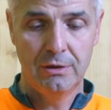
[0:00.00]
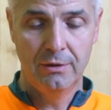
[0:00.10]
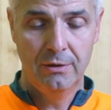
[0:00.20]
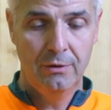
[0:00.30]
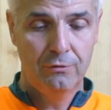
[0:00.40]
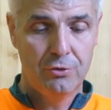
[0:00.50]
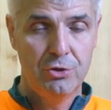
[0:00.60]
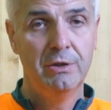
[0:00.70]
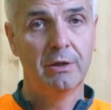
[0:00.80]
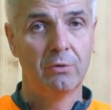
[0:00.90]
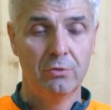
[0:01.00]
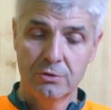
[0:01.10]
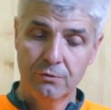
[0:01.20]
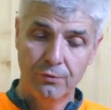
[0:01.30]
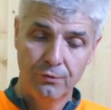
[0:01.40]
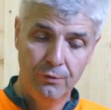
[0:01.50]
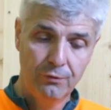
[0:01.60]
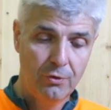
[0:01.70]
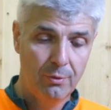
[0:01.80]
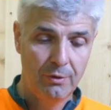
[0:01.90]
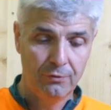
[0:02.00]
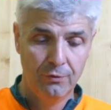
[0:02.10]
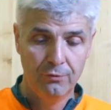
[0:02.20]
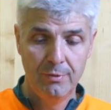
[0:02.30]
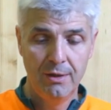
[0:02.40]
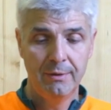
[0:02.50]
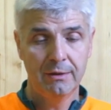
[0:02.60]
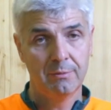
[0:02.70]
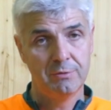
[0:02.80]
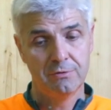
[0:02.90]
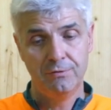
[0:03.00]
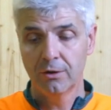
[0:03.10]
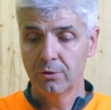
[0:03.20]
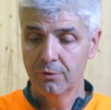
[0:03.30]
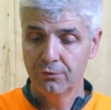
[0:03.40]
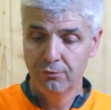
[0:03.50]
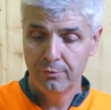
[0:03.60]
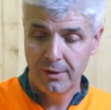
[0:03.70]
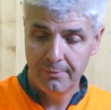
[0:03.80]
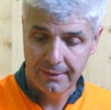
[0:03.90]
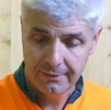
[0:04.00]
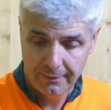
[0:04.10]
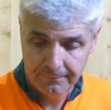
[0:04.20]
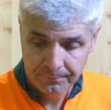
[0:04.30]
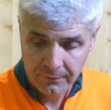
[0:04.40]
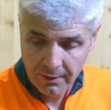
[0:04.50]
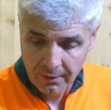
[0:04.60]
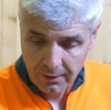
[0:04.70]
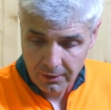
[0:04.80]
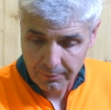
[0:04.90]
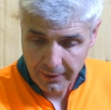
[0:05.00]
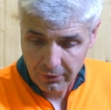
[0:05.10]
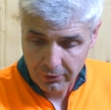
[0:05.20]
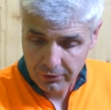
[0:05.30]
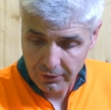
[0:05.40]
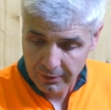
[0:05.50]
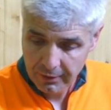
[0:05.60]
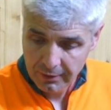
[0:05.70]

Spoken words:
file sizes, ranging from 5.5 to 4.5 millimeters. Here I have a